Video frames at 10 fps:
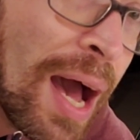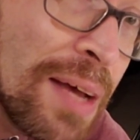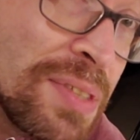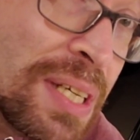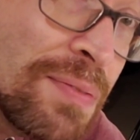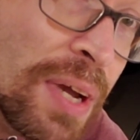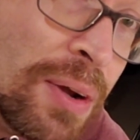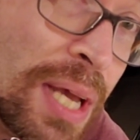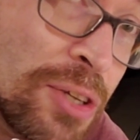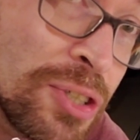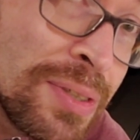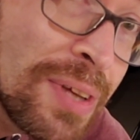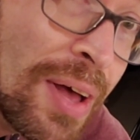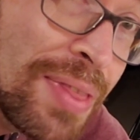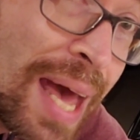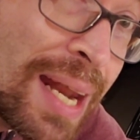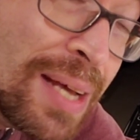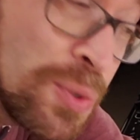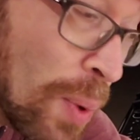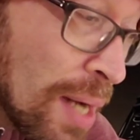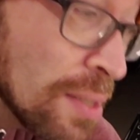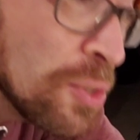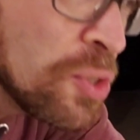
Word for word: I've seen variations on that as well,